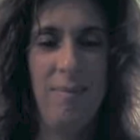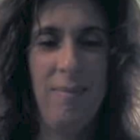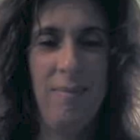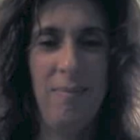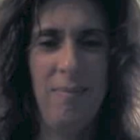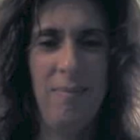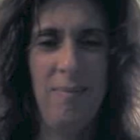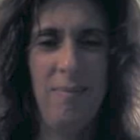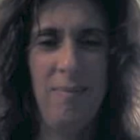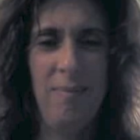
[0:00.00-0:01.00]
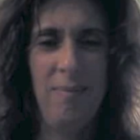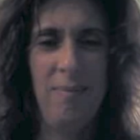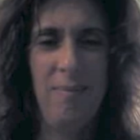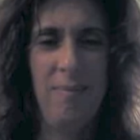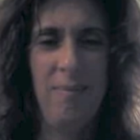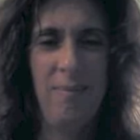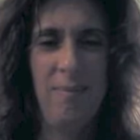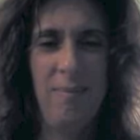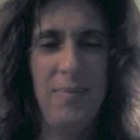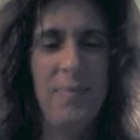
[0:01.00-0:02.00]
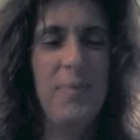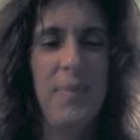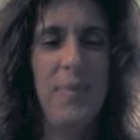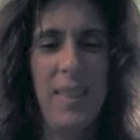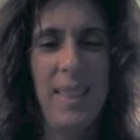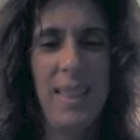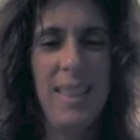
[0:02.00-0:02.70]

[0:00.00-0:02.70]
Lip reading: This person isn't speaking.